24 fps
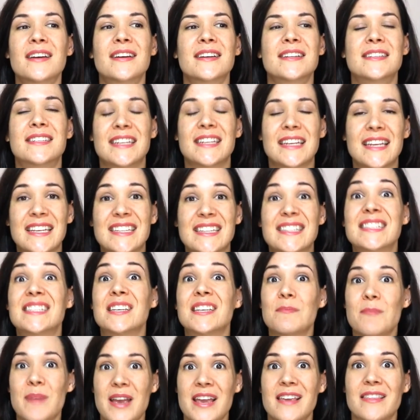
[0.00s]
to
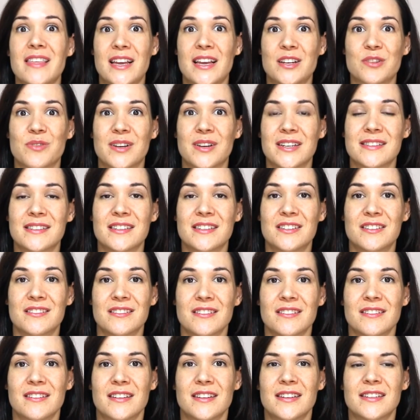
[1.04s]
make that
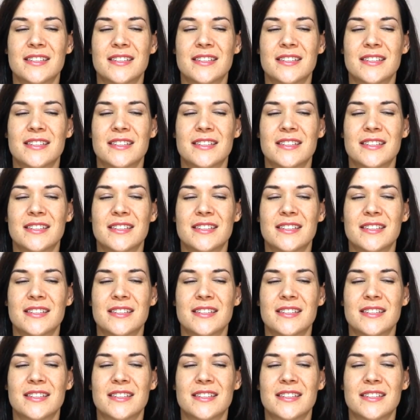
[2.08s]
transition,